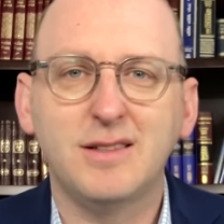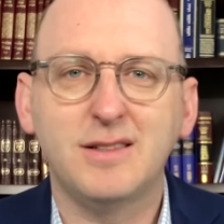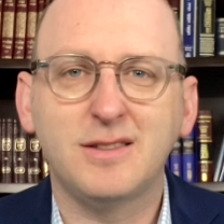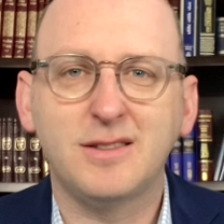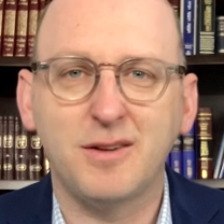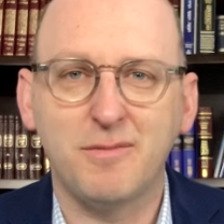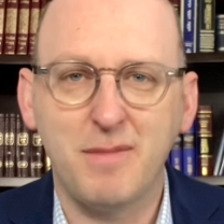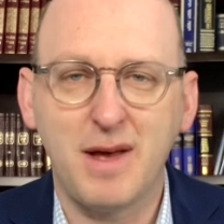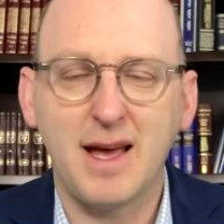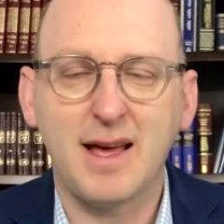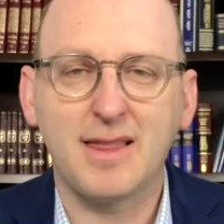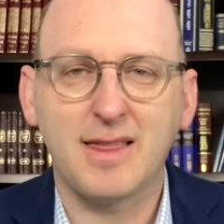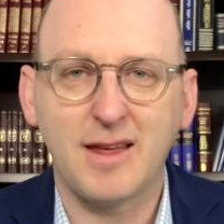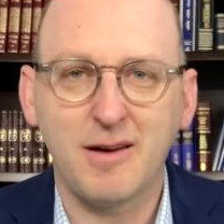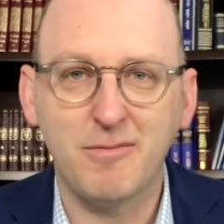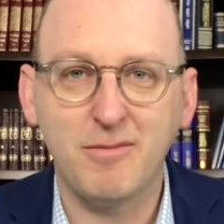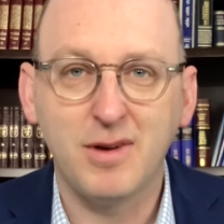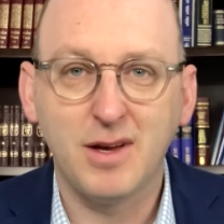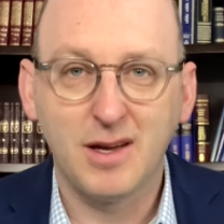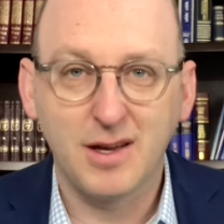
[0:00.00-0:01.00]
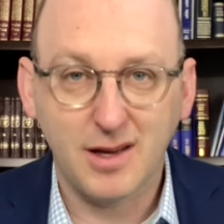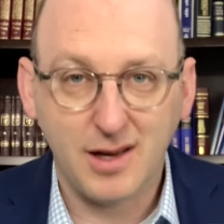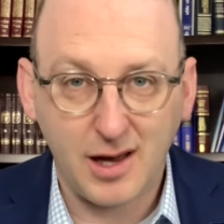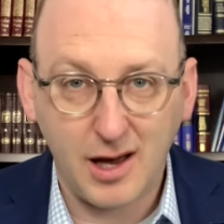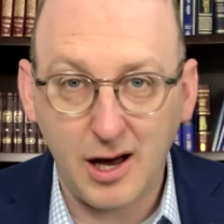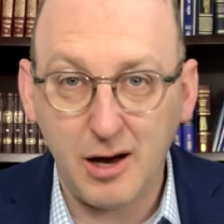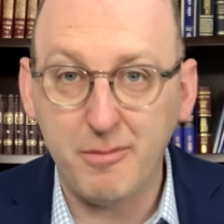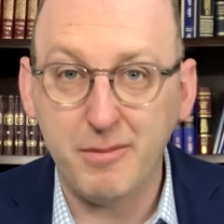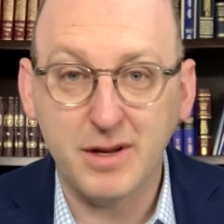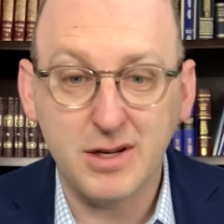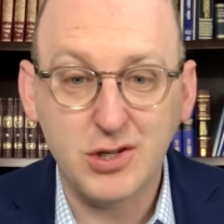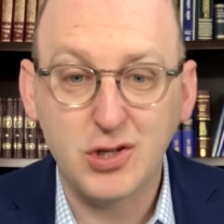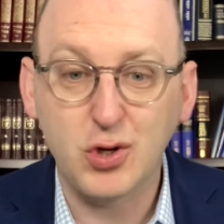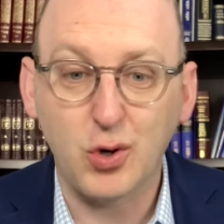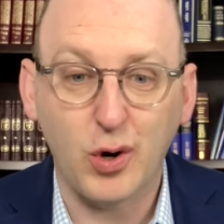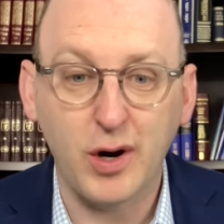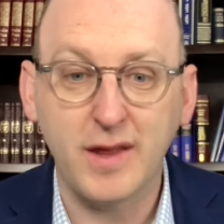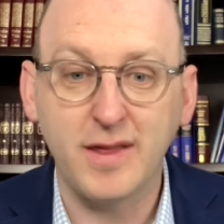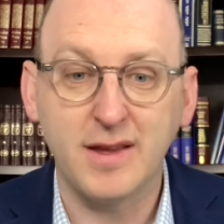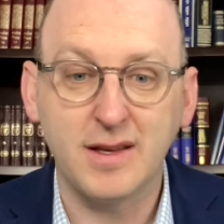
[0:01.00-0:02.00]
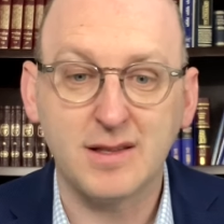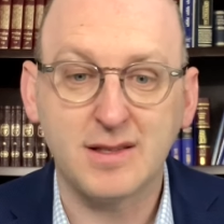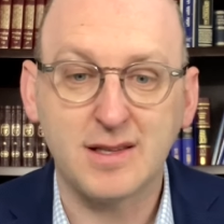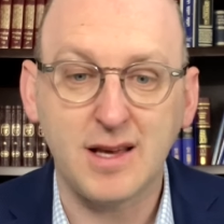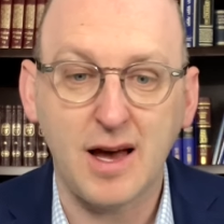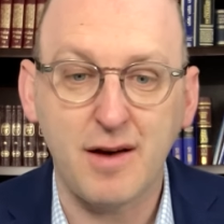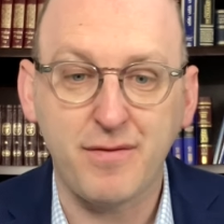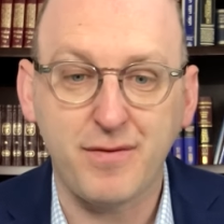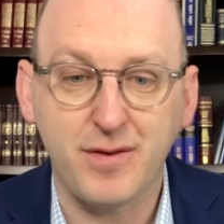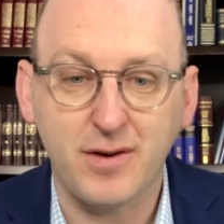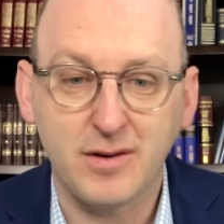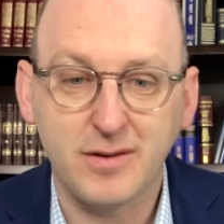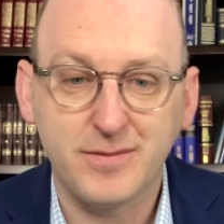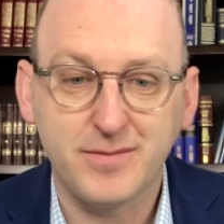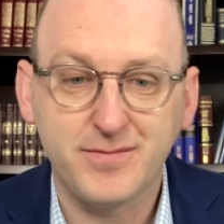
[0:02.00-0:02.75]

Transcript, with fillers: to make them come and join this effort.